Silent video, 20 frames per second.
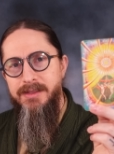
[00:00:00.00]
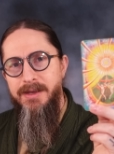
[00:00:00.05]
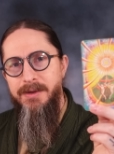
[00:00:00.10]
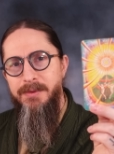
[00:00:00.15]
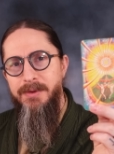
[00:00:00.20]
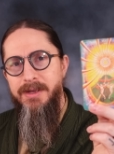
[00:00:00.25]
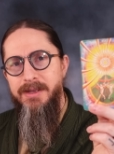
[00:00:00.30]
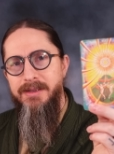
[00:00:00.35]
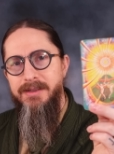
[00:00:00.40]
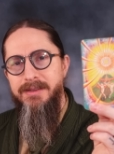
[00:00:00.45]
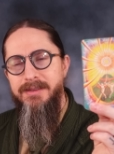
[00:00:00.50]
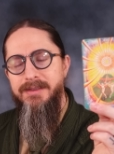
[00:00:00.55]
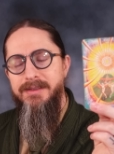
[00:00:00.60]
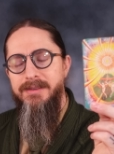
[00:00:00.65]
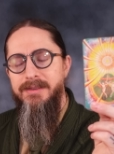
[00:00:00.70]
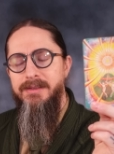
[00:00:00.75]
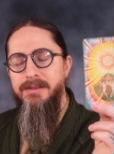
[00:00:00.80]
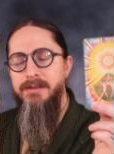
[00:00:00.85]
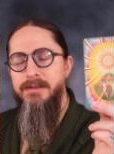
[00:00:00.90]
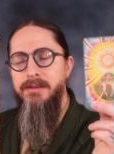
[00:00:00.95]
that way.
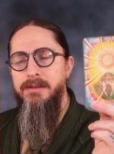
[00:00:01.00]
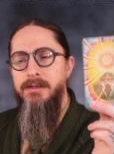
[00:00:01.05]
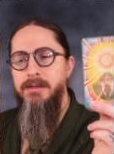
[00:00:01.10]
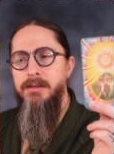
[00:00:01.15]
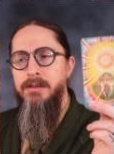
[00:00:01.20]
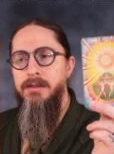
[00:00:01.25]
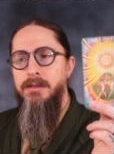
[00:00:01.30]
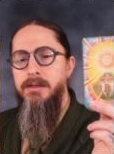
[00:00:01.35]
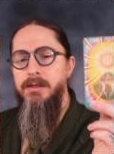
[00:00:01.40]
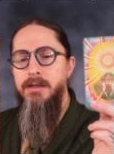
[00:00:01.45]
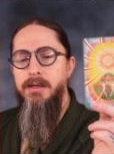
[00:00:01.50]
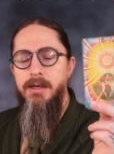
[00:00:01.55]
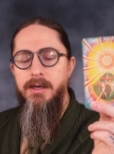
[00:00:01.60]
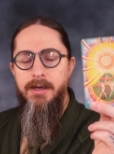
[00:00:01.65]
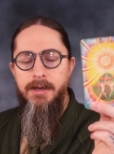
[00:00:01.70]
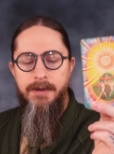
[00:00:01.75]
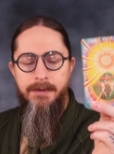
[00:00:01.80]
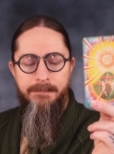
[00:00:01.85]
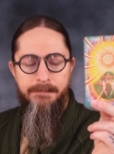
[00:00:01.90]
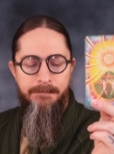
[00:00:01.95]

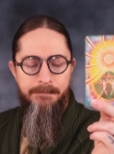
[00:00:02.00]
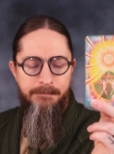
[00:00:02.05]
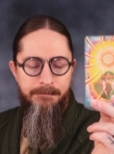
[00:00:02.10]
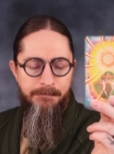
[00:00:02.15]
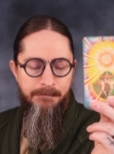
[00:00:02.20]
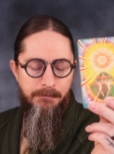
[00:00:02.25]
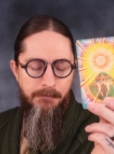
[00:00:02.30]
Um,